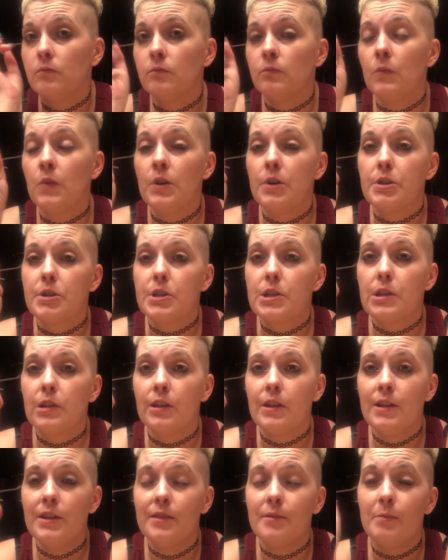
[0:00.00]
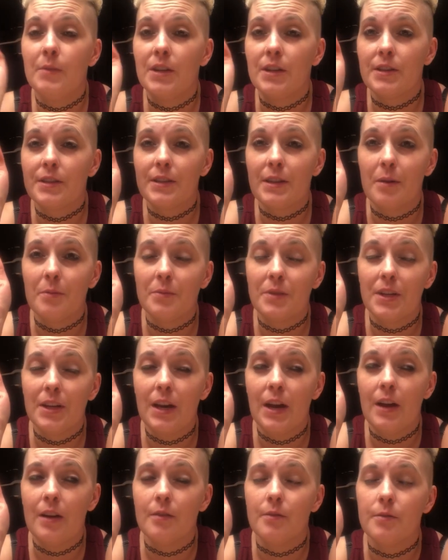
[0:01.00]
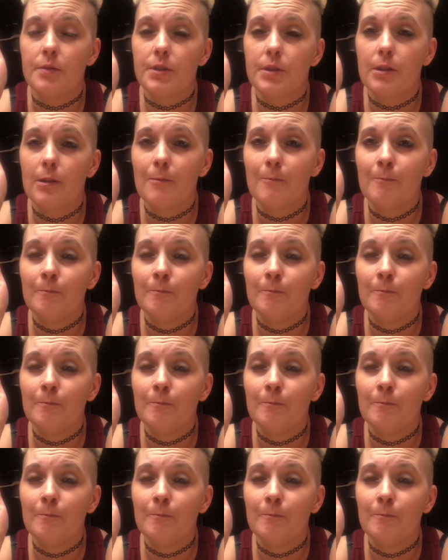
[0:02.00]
which leads me to something else.